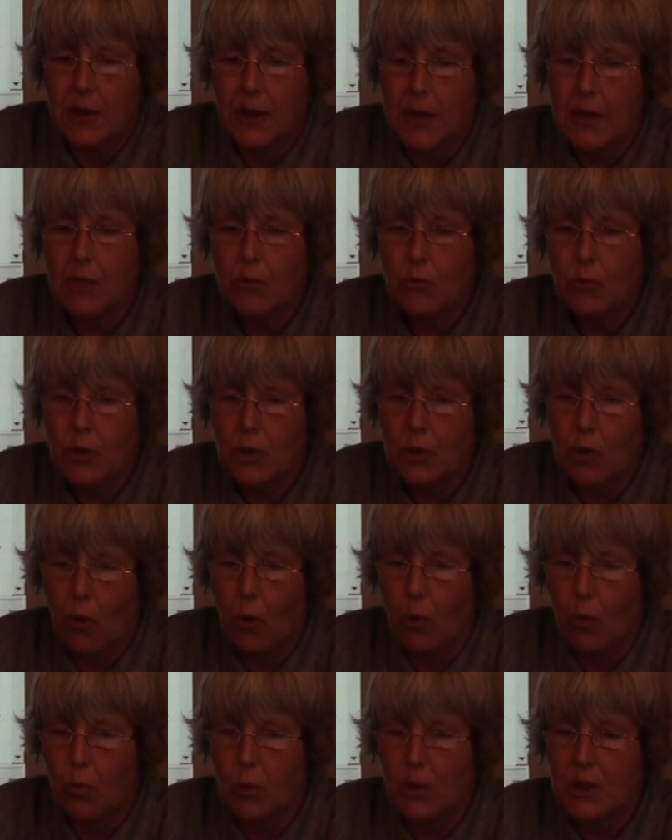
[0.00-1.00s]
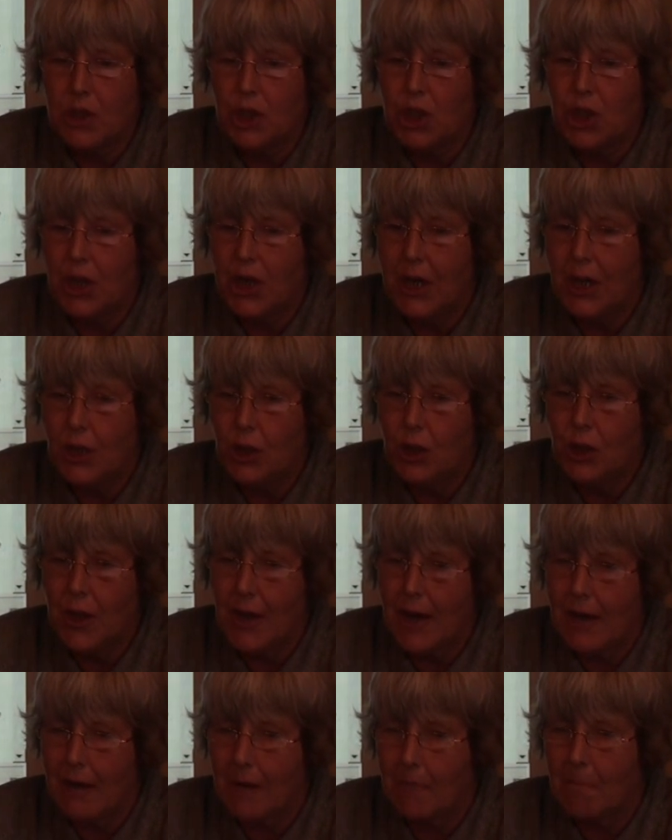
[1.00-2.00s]
Those always change
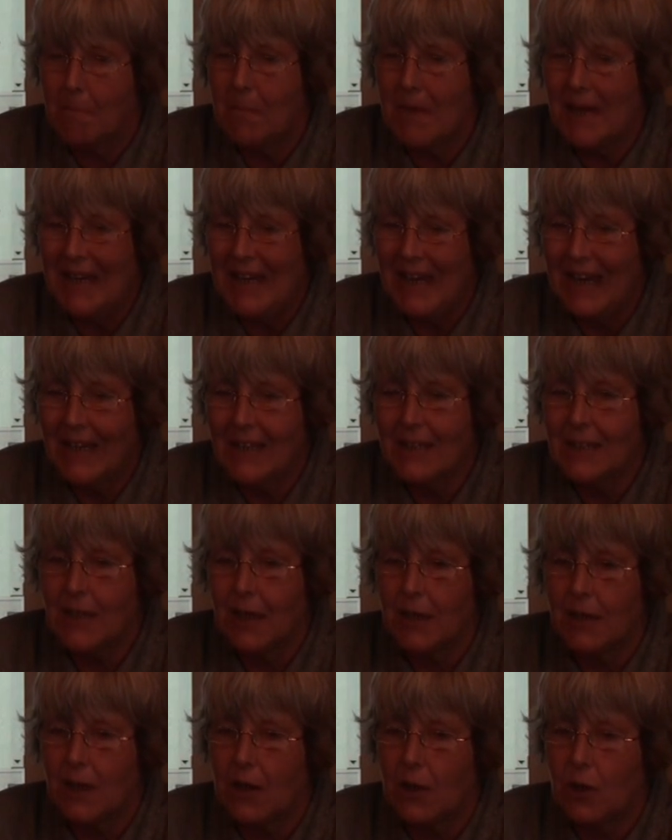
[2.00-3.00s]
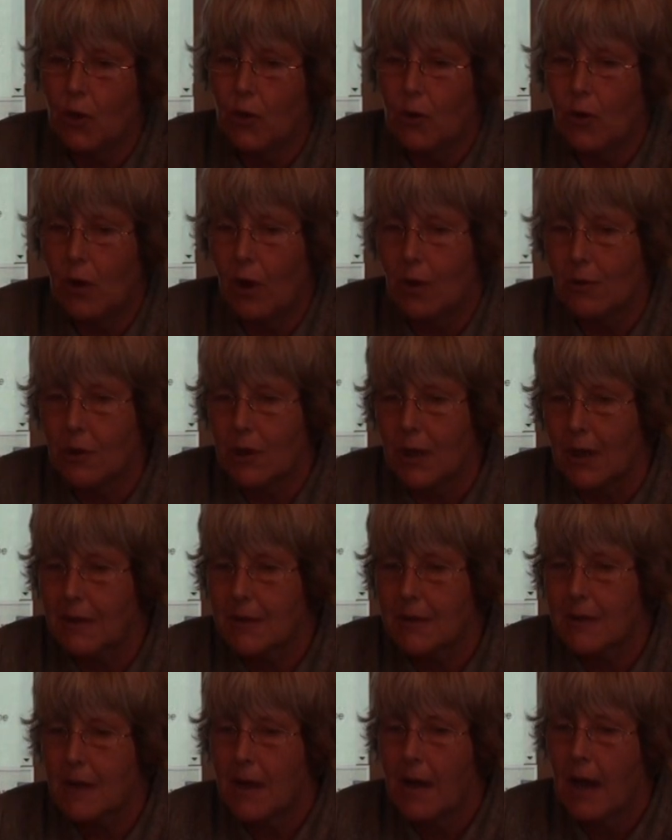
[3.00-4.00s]
their meanings in a new
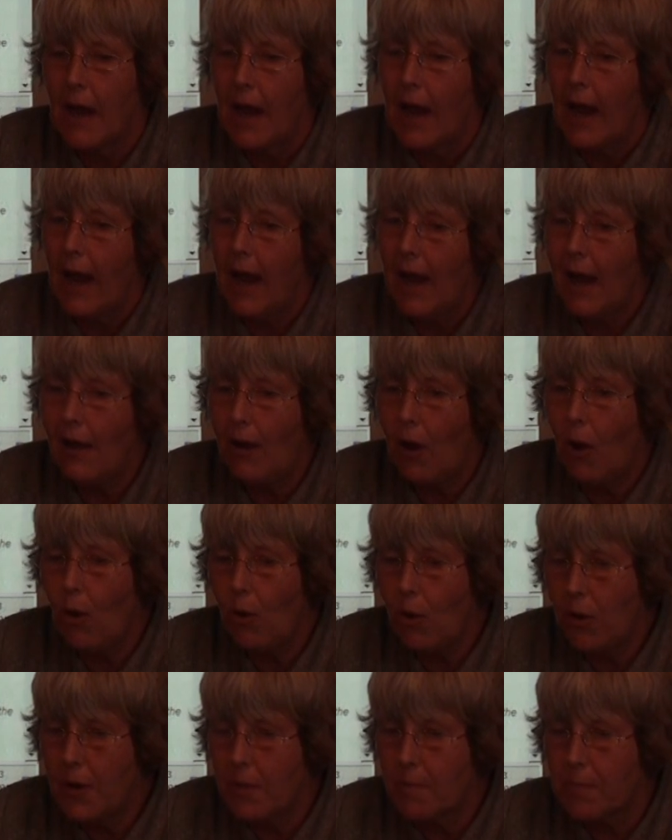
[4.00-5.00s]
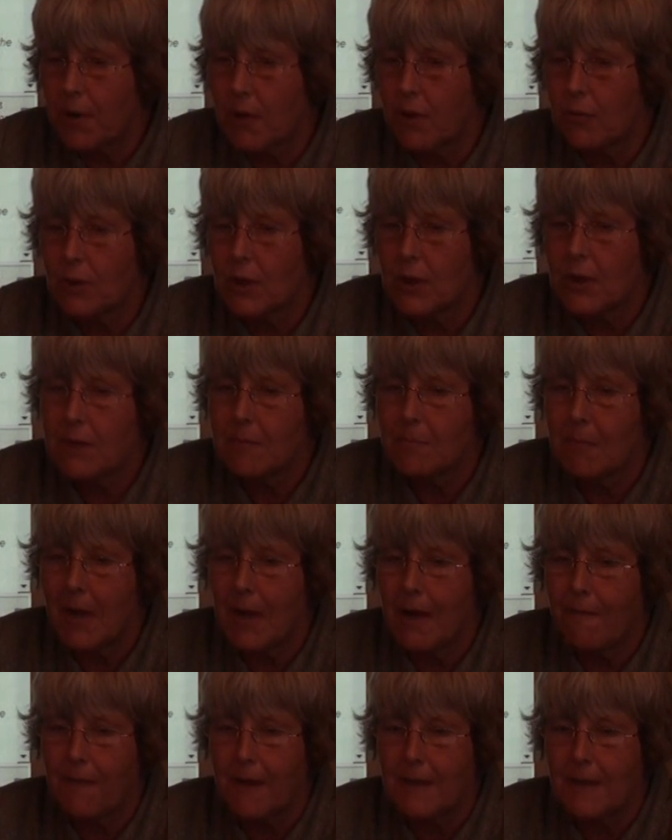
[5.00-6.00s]
context. All the process
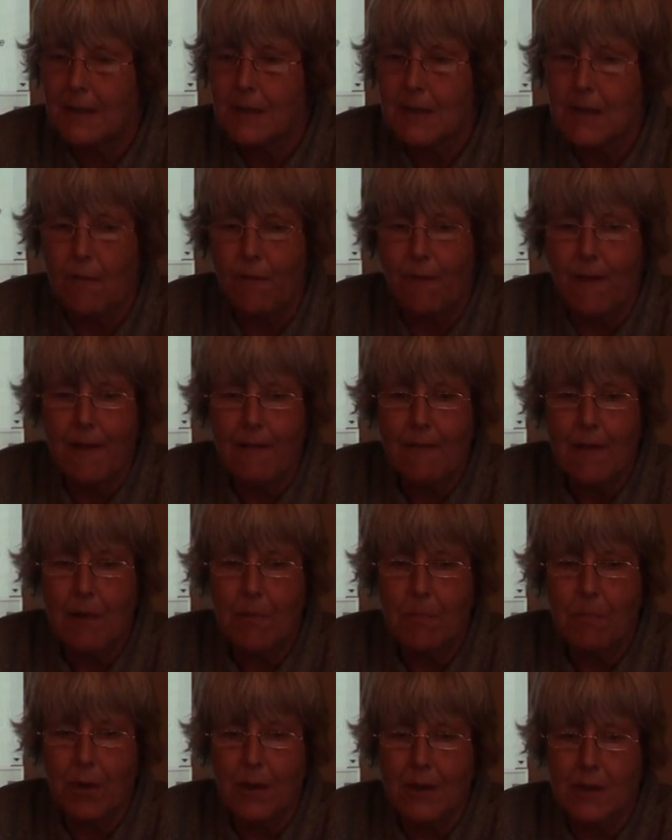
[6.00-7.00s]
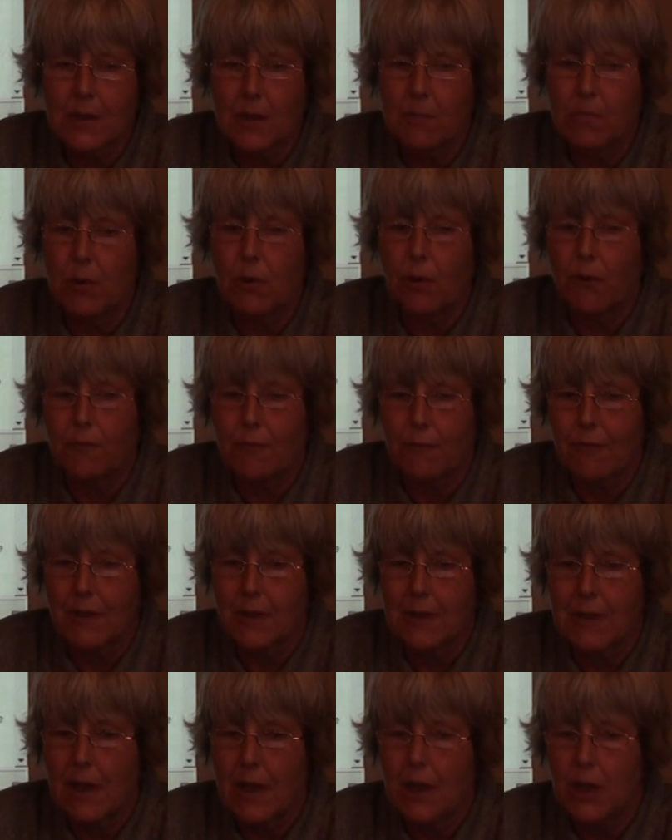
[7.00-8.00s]
manifests the very principle of
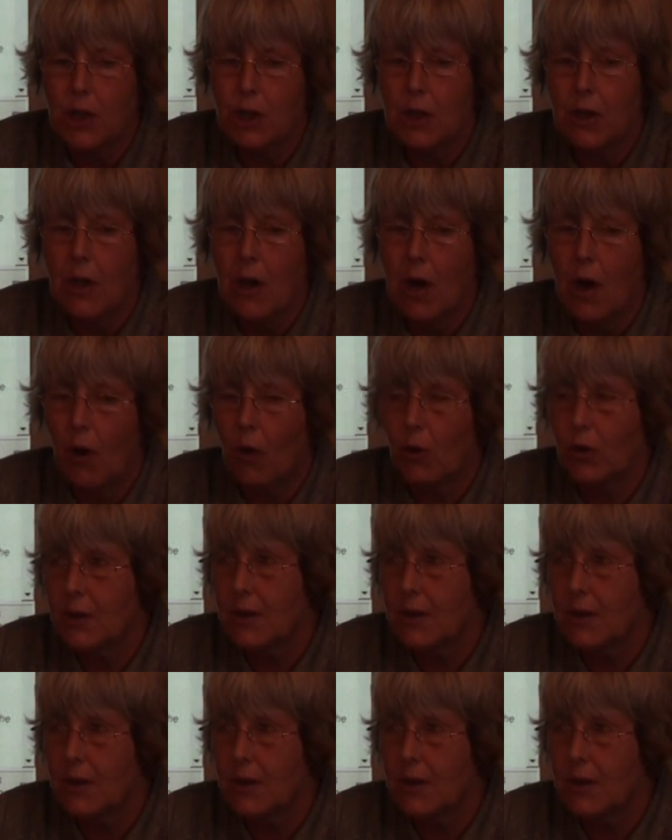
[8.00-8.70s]
translation or